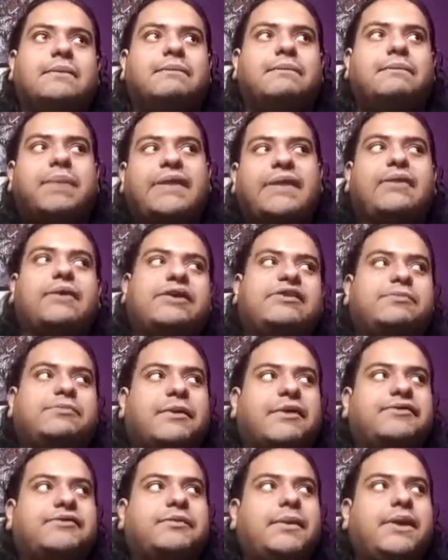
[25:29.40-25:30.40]
by the
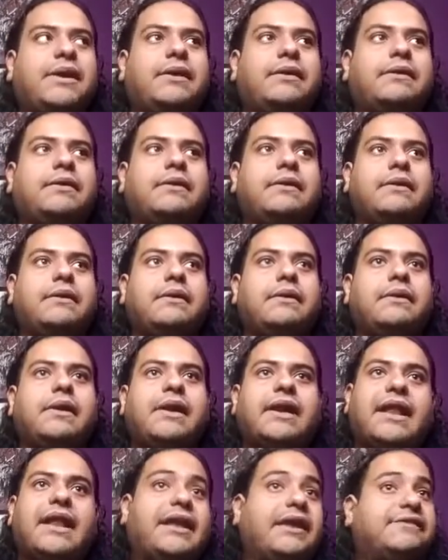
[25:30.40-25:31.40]
expressway,
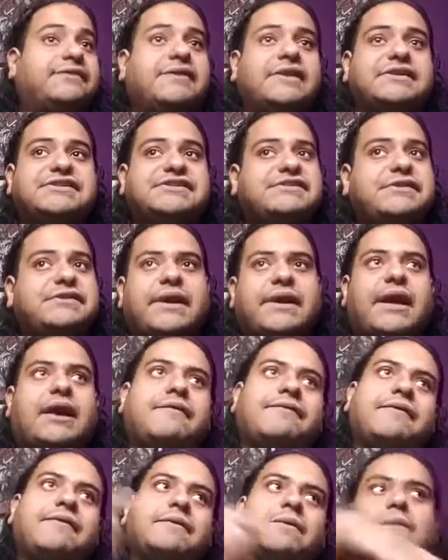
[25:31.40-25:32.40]
and I guess they just took it
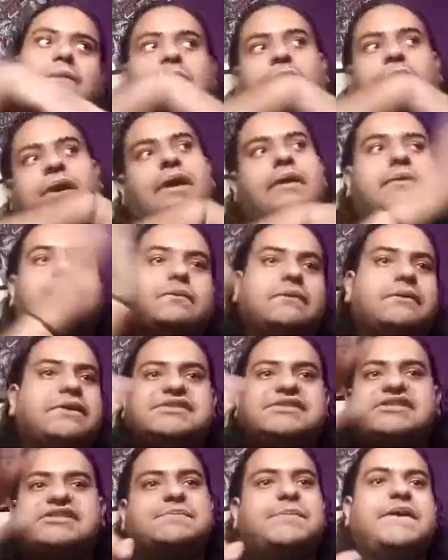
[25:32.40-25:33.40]
off and were like,
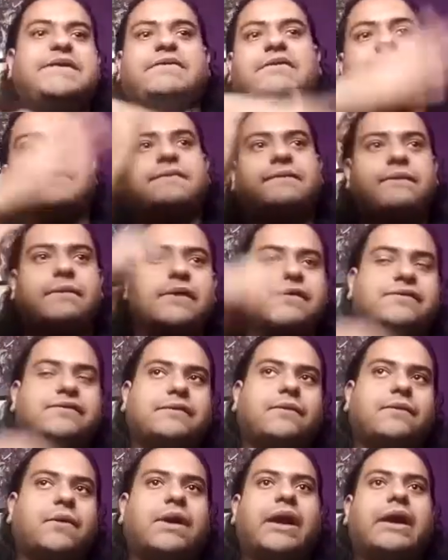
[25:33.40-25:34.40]
let's just make the rest
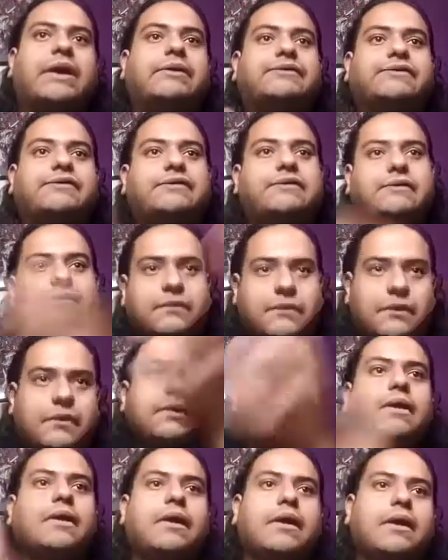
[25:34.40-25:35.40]
of the warehouse
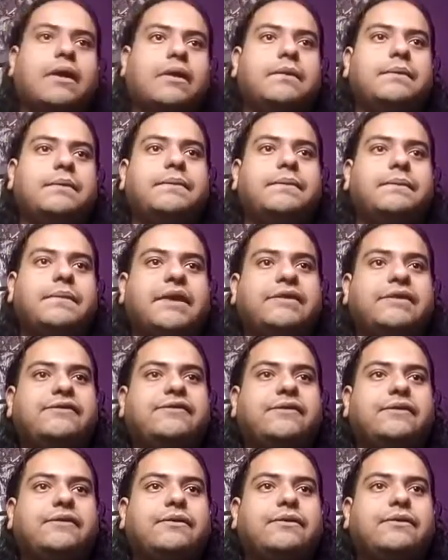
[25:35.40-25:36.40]

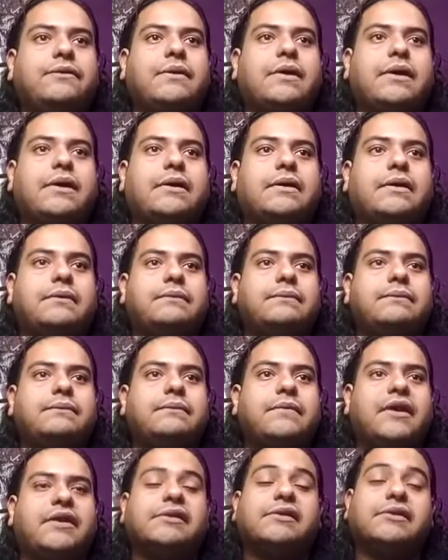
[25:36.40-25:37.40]
into
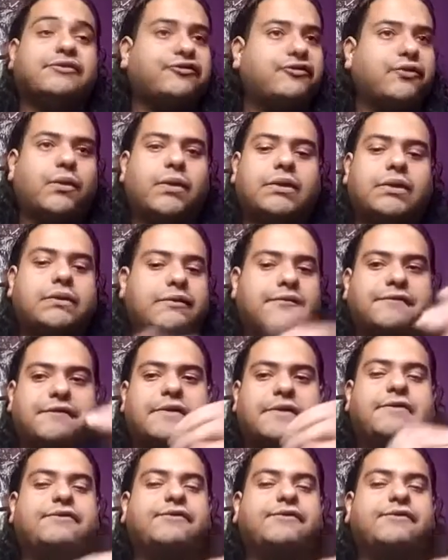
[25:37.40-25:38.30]
a little store, the front of the